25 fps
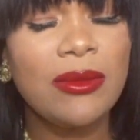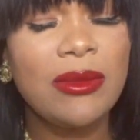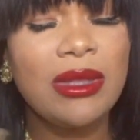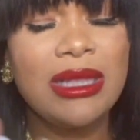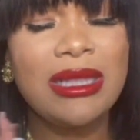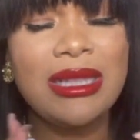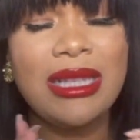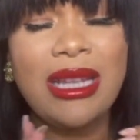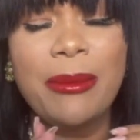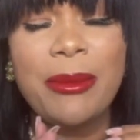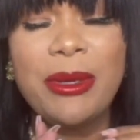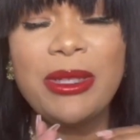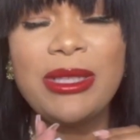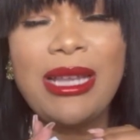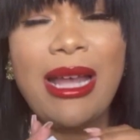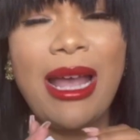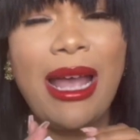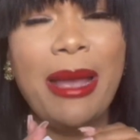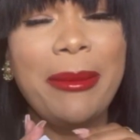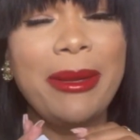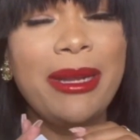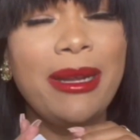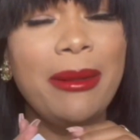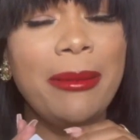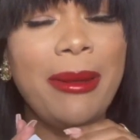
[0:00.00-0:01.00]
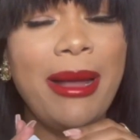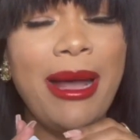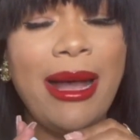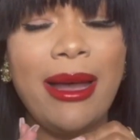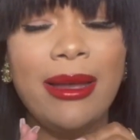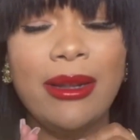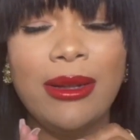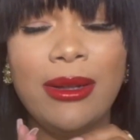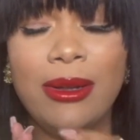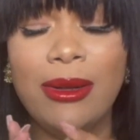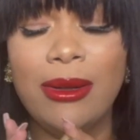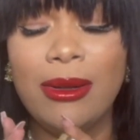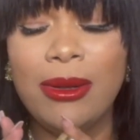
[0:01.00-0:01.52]
summertime in a
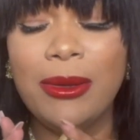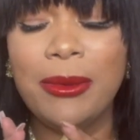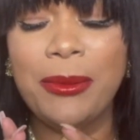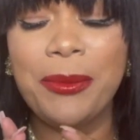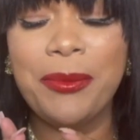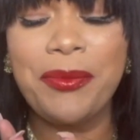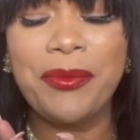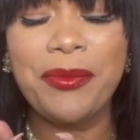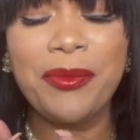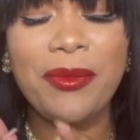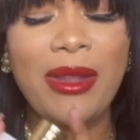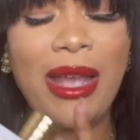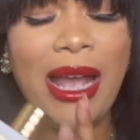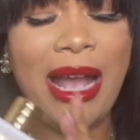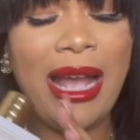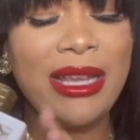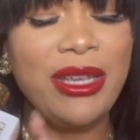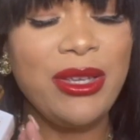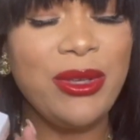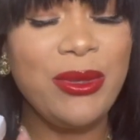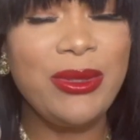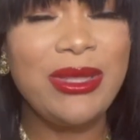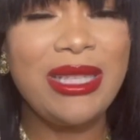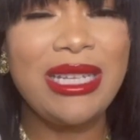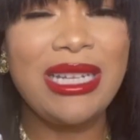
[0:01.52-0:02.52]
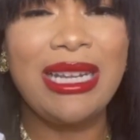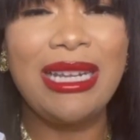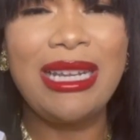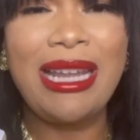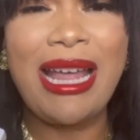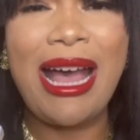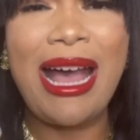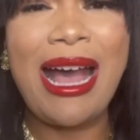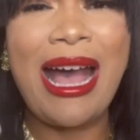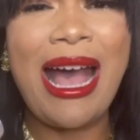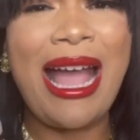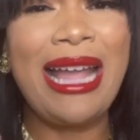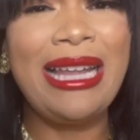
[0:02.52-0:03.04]
bottle. I used it a
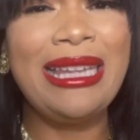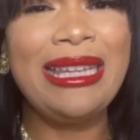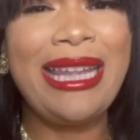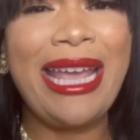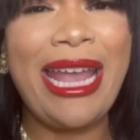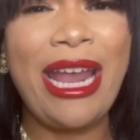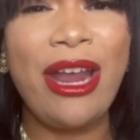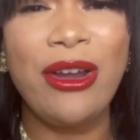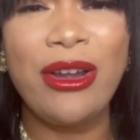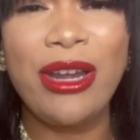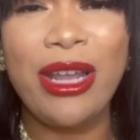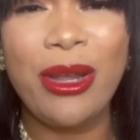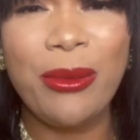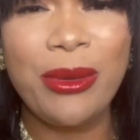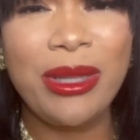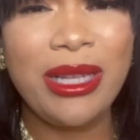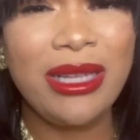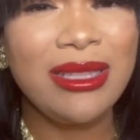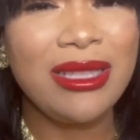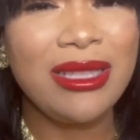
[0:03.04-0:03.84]
lot. I layered it with